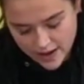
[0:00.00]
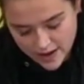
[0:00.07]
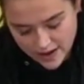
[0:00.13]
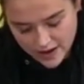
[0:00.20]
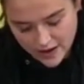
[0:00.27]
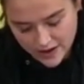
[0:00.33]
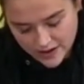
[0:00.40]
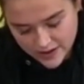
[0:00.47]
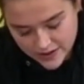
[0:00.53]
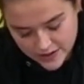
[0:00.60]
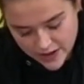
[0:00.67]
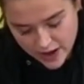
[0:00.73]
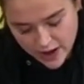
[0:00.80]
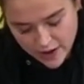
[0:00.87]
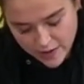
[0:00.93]
Like
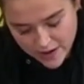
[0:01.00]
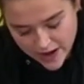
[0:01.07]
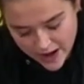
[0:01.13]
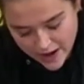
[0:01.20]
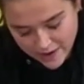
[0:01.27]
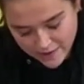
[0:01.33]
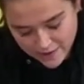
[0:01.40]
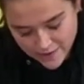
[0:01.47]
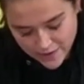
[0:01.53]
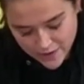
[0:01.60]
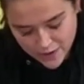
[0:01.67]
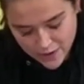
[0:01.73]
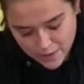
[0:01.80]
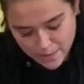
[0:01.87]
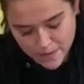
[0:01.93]
so, and after a
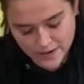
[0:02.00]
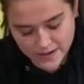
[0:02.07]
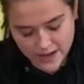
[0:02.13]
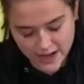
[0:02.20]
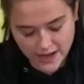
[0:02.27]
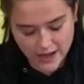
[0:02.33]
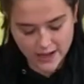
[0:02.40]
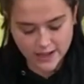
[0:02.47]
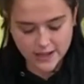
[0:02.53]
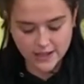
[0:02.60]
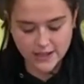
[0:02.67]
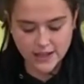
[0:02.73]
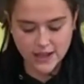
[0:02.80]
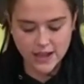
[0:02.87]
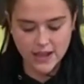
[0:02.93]
couple of
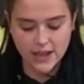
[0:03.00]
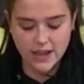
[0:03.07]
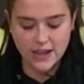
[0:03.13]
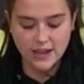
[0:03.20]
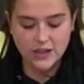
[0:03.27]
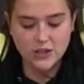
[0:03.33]
seconds, it